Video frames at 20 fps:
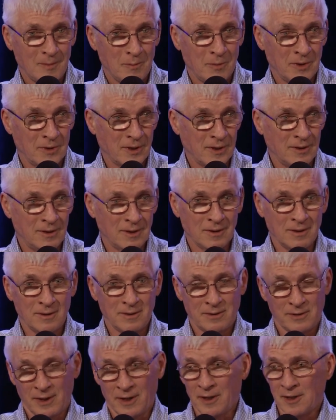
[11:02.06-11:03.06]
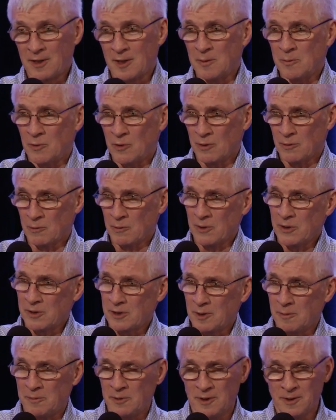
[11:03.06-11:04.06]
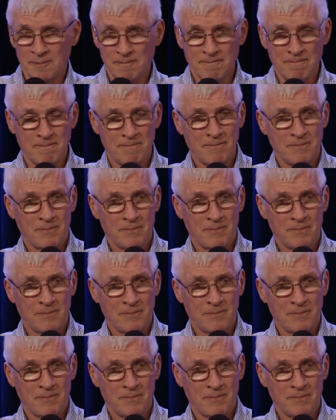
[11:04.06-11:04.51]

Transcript: but they didn't thank Him or worship Him.